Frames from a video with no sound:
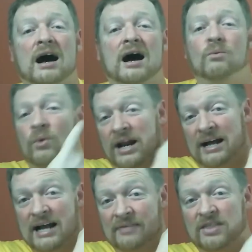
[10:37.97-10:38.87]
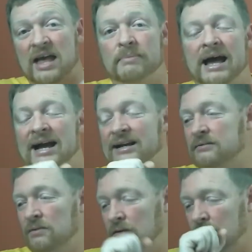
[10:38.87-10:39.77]
when I got that back,
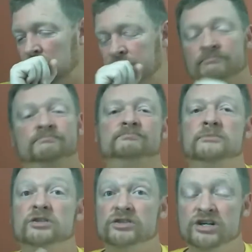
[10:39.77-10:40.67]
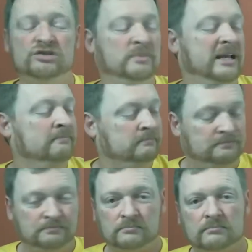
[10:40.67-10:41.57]
excuse me,
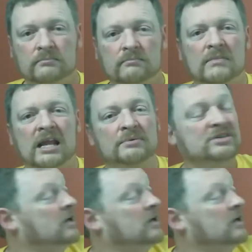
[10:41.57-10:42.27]
it was an